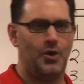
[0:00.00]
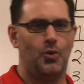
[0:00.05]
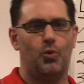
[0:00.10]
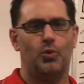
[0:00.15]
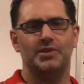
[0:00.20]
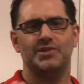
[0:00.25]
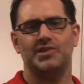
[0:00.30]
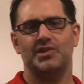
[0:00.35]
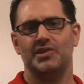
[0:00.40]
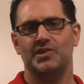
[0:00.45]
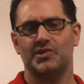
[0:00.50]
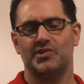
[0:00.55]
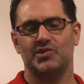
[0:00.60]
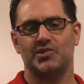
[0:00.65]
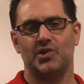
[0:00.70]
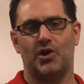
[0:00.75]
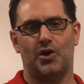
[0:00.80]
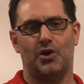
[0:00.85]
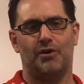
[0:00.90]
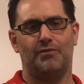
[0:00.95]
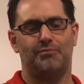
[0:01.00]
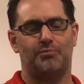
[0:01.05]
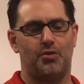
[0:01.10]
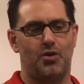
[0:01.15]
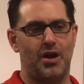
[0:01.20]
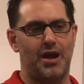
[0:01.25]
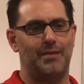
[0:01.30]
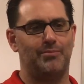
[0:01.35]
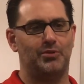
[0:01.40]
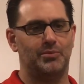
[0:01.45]
What's going to solve
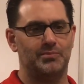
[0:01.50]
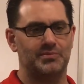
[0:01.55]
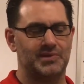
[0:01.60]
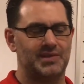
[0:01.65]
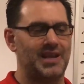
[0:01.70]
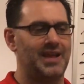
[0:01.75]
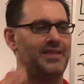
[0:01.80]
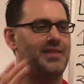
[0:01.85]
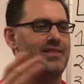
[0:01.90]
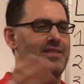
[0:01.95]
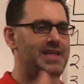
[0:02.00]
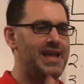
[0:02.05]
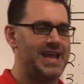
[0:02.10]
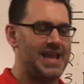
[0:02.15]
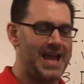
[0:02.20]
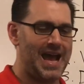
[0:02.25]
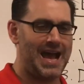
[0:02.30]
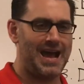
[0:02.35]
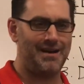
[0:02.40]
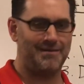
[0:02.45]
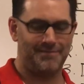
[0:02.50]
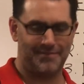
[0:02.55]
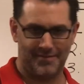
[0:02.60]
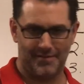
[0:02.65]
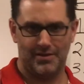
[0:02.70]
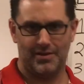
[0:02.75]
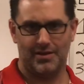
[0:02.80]
problems they have,